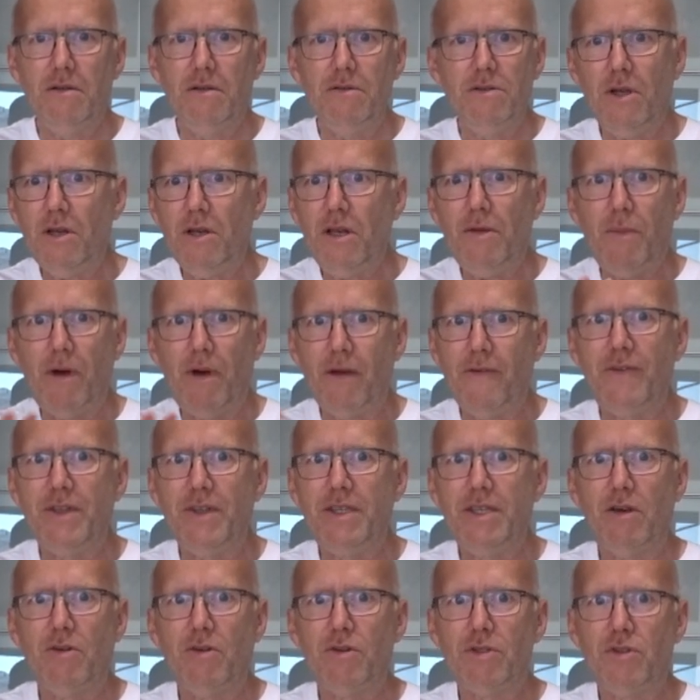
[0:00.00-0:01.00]
None of my
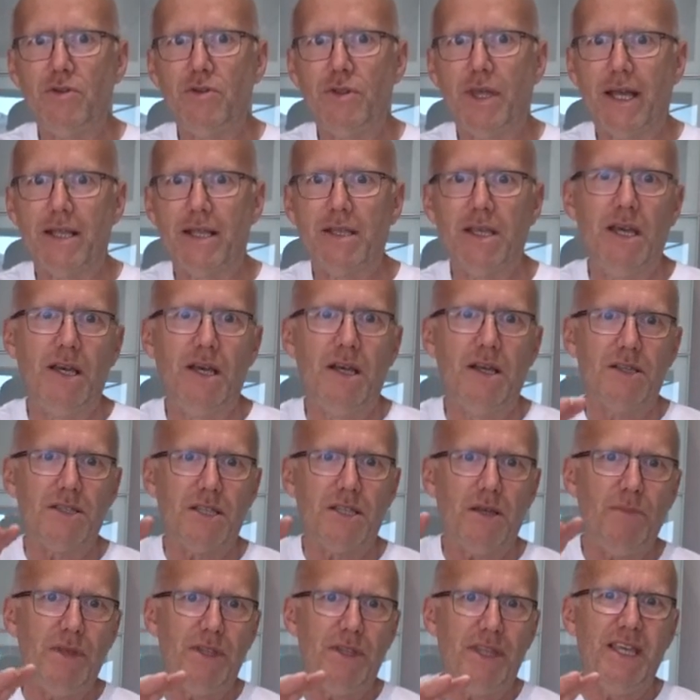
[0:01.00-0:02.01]
videos do that.
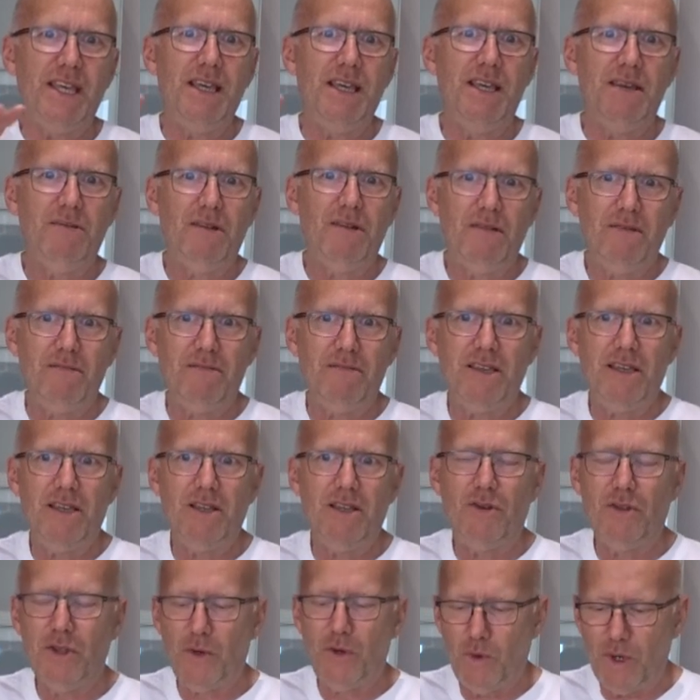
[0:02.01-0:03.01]
Some of the, you
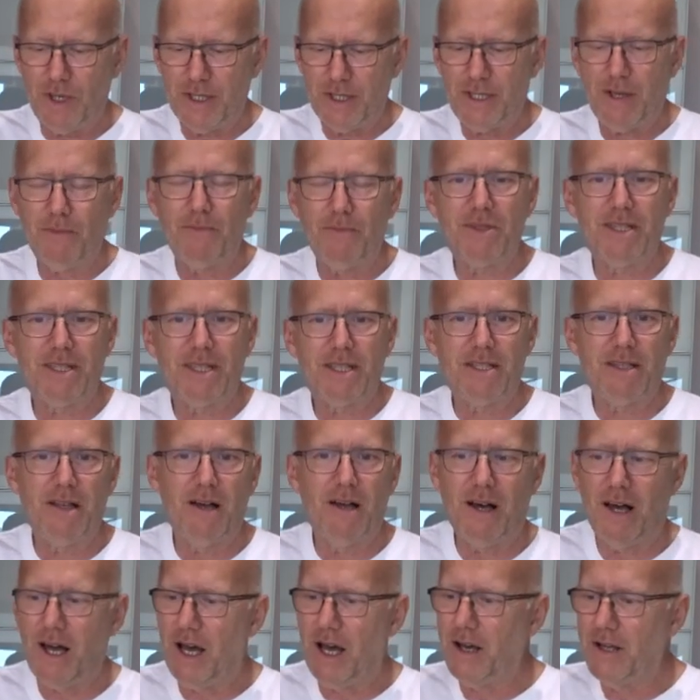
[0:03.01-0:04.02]
know, the ones I'm,
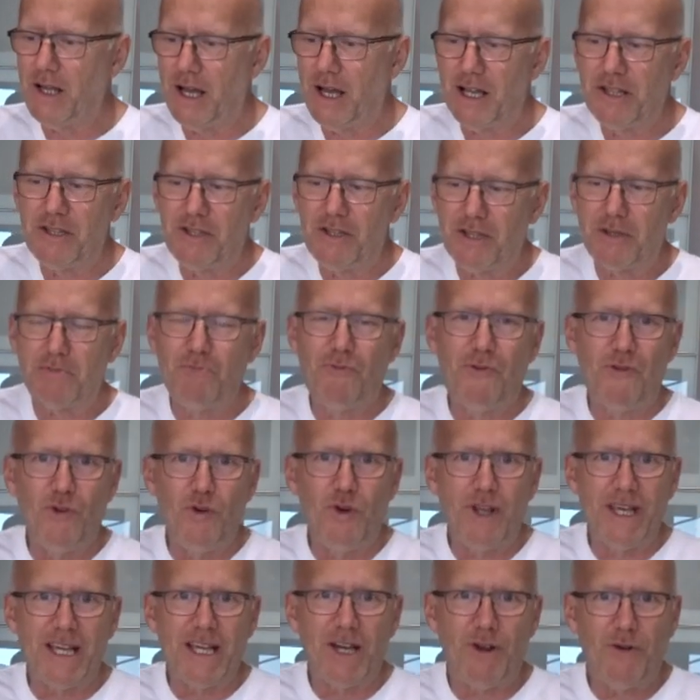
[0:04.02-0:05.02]
I, am i am just
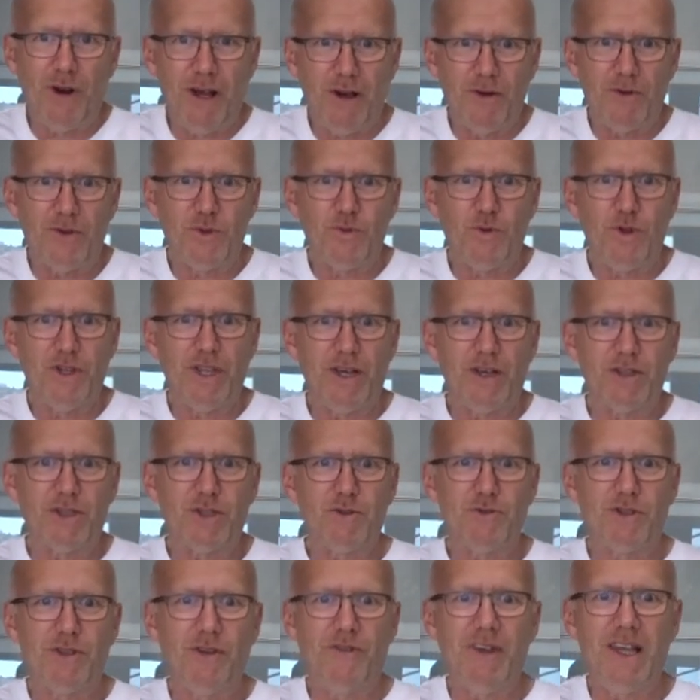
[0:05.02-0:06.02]
fooling around with a
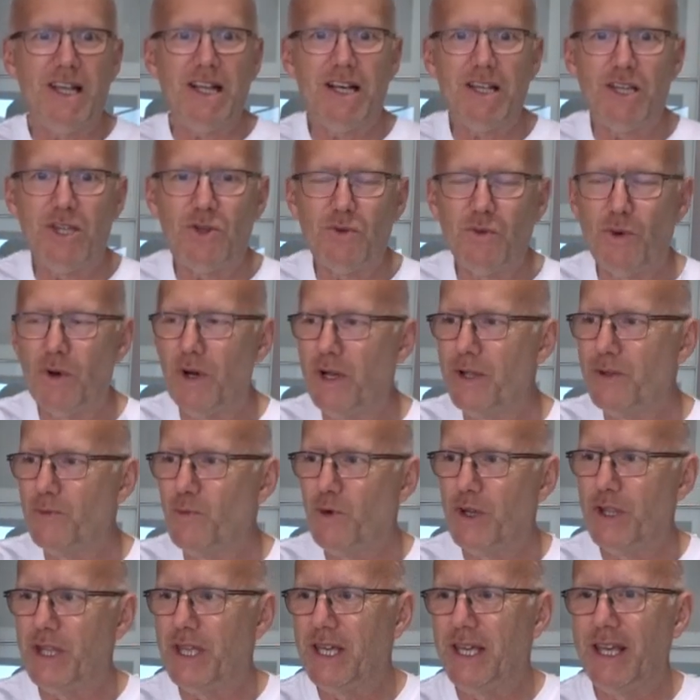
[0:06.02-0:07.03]
sort of English one
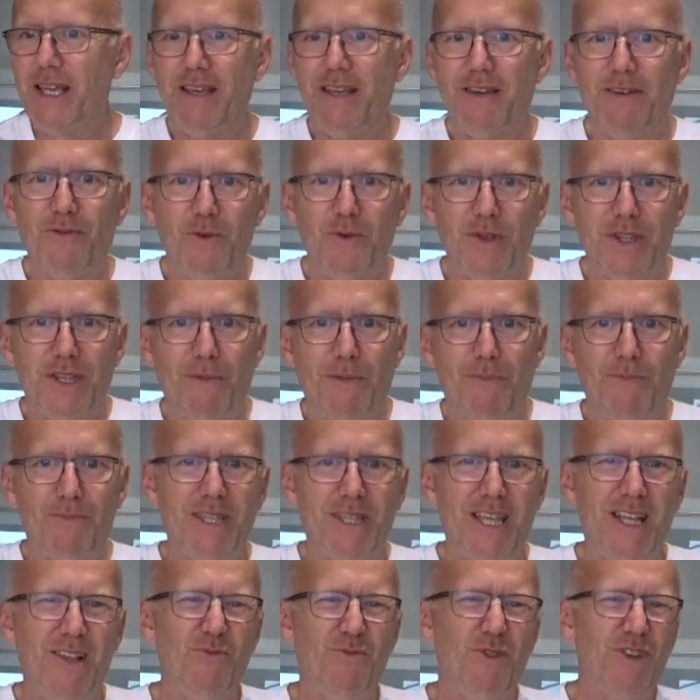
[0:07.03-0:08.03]
with the with the
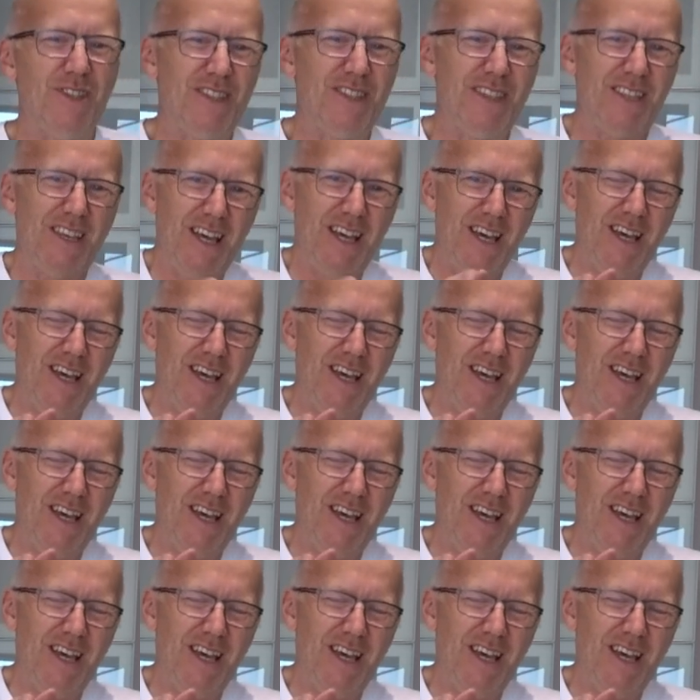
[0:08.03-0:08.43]
tin ones